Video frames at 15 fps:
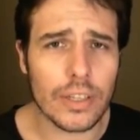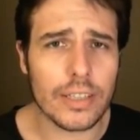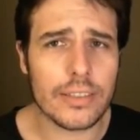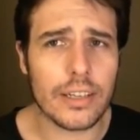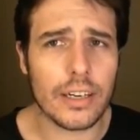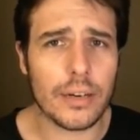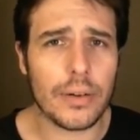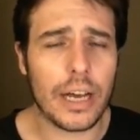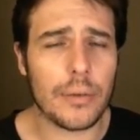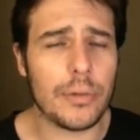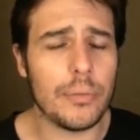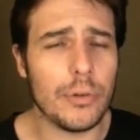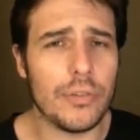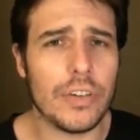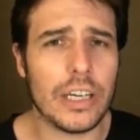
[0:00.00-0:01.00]
that's going to now
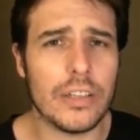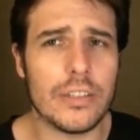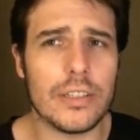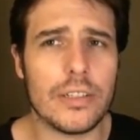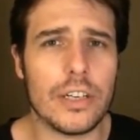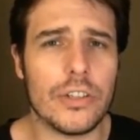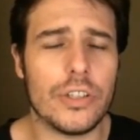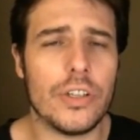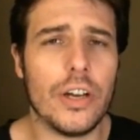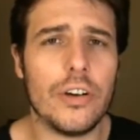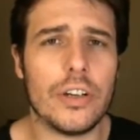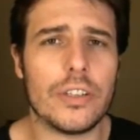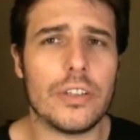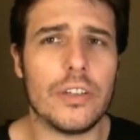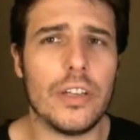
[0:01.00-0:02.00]
be moving into
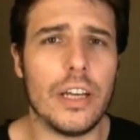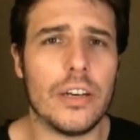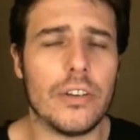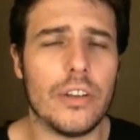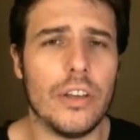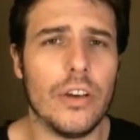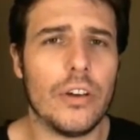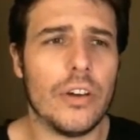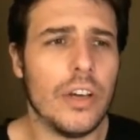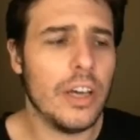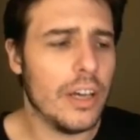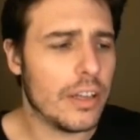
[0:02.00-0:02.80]
Sagittarius at the end of the year,